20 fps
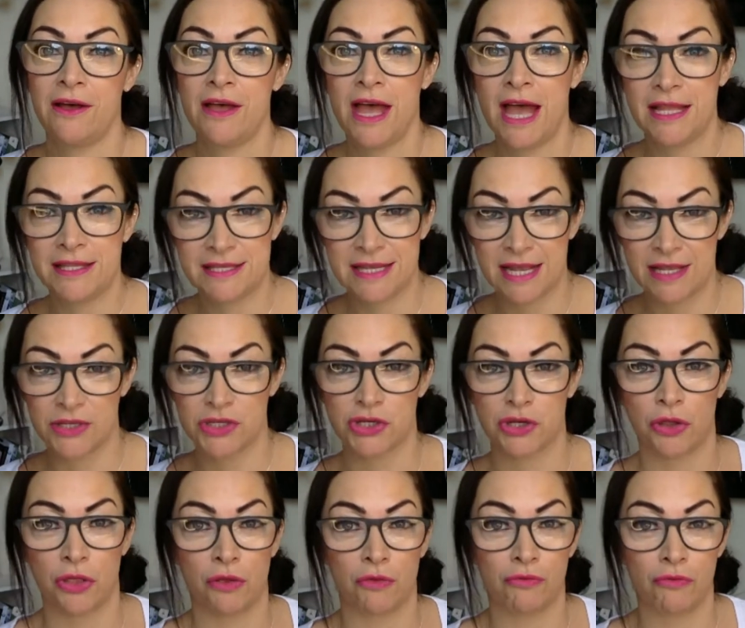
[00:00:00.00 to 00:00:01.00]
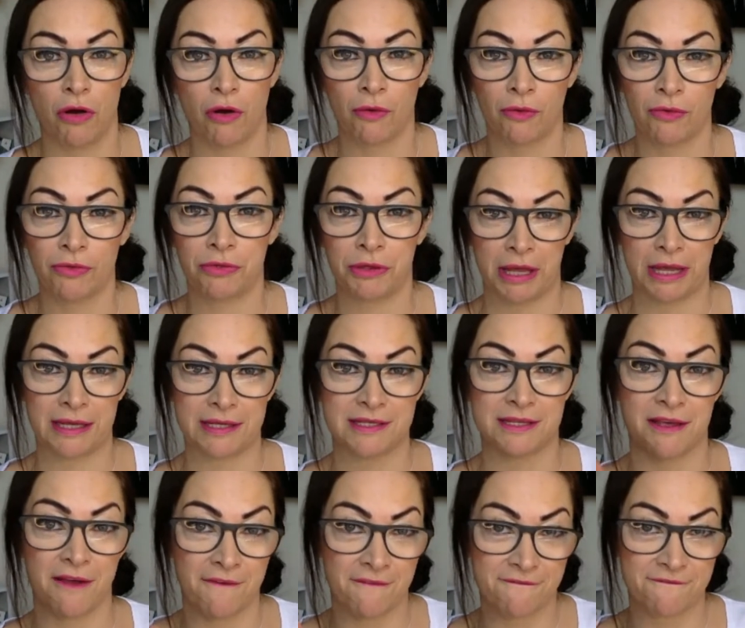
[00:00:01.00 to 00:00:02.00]
attention on the wrong thing
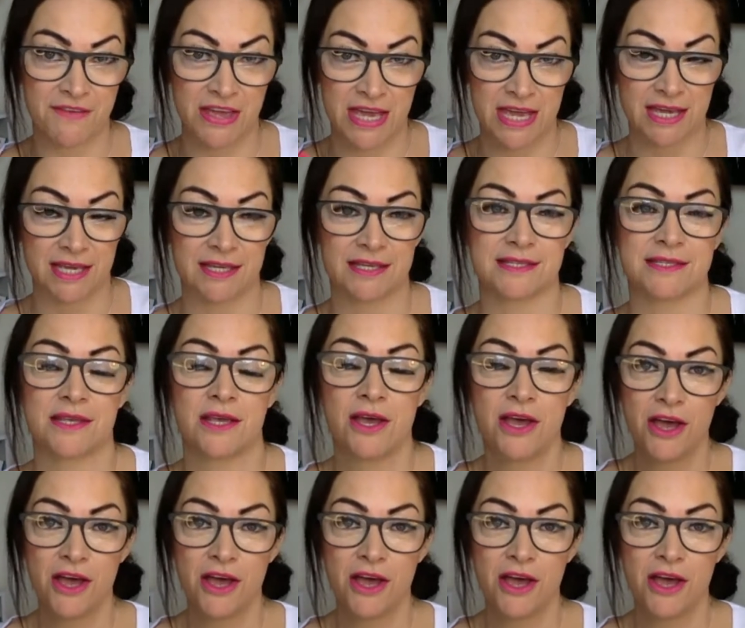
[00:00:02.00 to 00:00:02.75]
to fix.